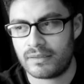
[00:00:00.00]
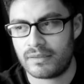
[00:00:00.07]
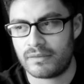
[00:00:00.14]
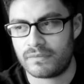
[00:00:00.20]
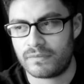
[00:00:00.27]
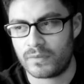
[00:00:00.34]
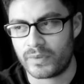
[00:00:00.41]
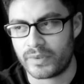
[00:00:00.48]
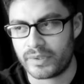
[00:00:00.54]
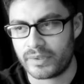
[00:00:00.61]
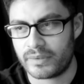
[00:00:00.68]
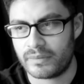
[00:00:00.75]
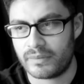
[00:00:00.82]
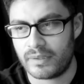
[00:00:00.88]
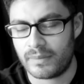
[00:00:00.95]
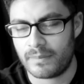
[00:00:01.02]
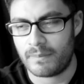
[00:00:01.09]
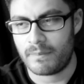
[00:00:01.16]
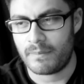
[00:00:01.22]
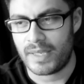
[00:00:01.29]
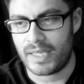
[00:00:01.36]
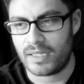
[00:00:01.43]
therefore
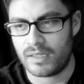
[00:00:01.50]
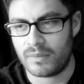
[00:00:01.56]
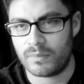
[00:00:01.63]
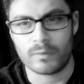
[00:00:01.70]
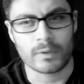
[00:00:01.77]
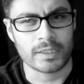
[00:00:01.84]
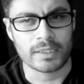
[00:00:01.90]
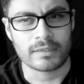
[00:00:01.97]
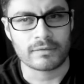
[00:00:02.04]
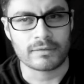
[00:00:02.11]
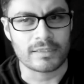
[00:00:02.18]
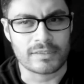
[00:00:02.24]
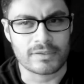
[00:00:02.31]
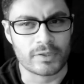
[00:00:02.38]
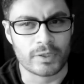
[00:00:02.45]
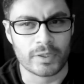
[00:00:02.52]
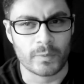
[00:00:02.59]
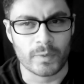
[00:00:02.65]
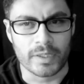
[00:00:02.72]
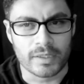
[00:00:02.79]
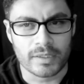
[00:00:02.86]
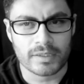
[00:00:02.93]
makeup wouldn't necessarily
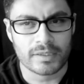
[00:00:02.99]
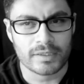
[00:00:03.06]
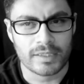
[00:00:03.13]
work.